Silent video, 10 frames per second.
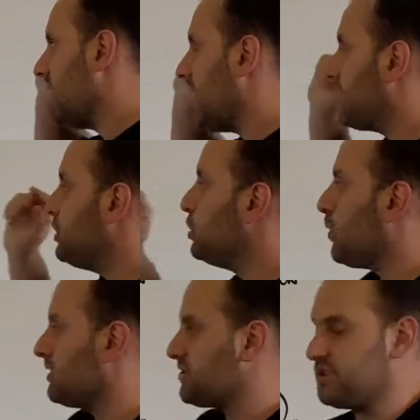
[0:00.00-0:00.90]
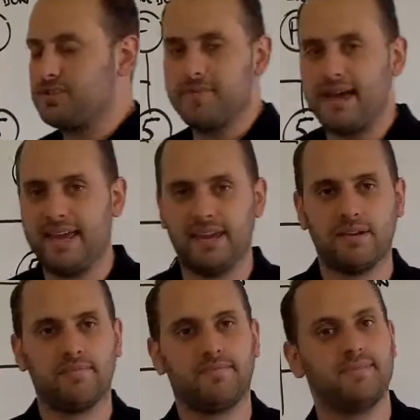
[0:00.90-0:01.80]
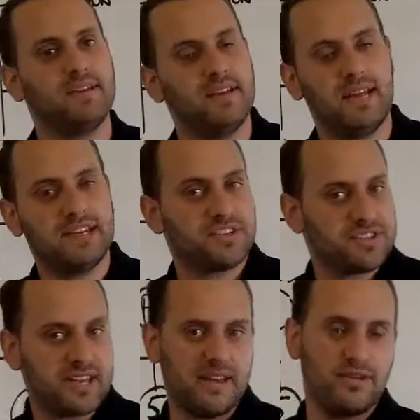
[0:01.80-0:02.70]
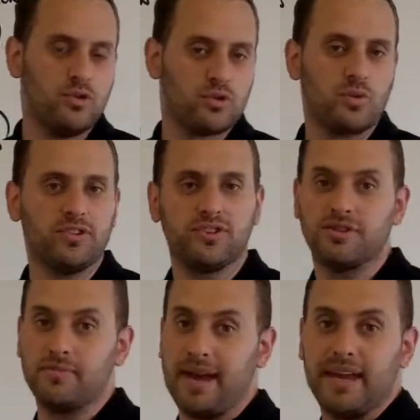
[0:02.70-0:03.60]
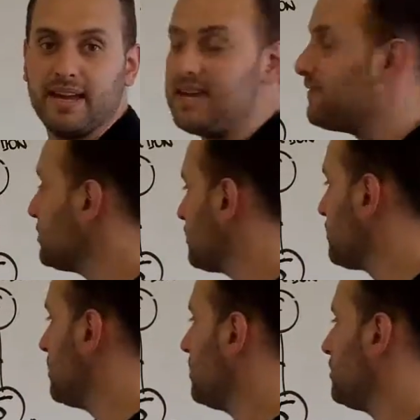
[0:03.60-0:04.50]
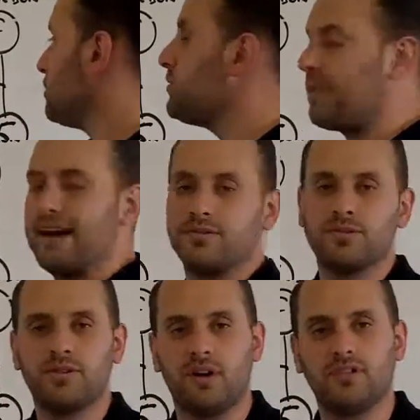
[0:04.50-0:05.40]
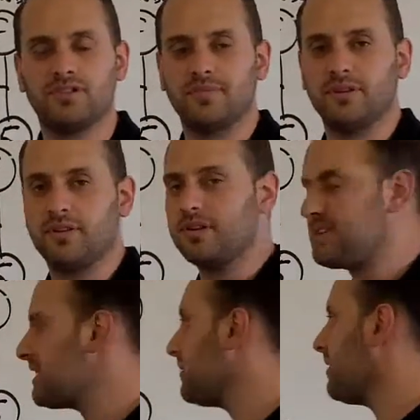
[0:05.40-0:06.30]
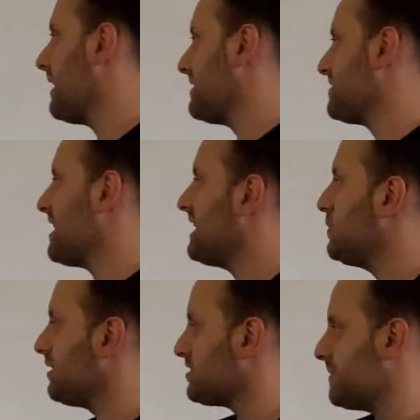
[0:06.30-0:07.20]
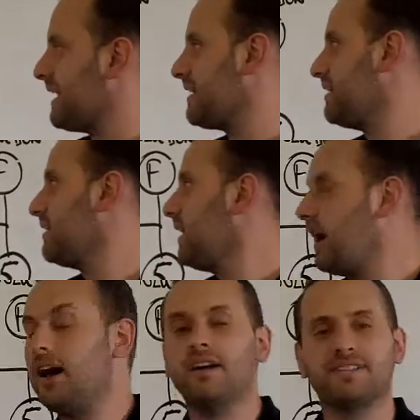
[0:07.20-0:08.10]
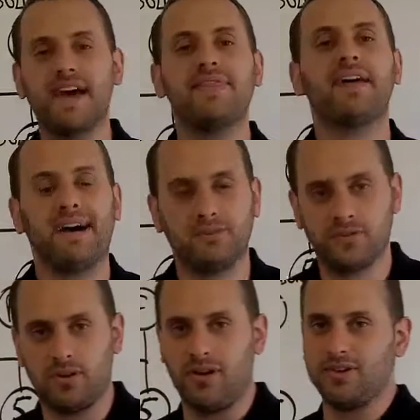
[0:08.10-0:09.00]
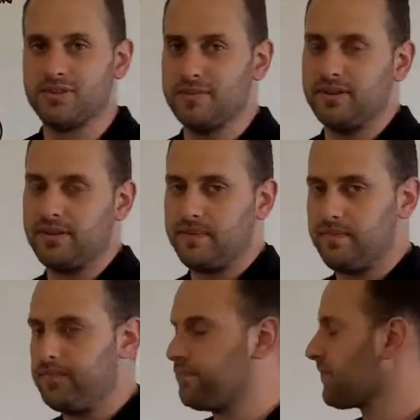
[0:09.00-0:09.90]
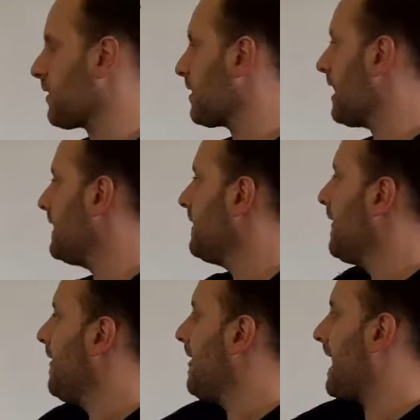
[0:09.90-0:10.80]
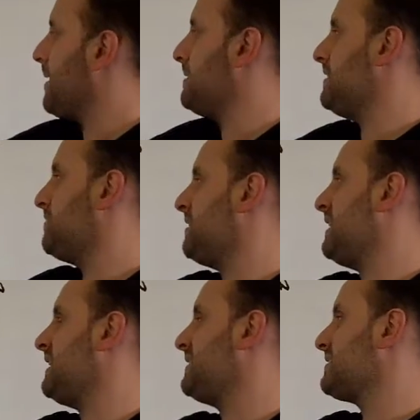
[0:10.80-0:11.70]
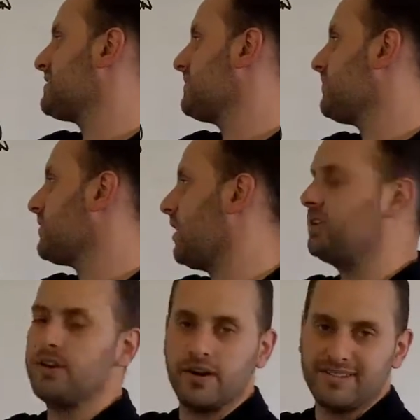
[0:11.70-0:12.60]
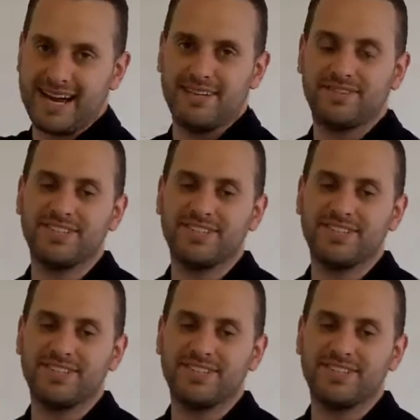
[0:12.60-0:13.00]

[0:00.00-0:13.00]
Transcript: and you wanted to make, let's just say if you just wanted to make even just $2,000 a month, or I'll tell you what, let's say you want to make $10,000 a month, okay, how many of these are you going to have to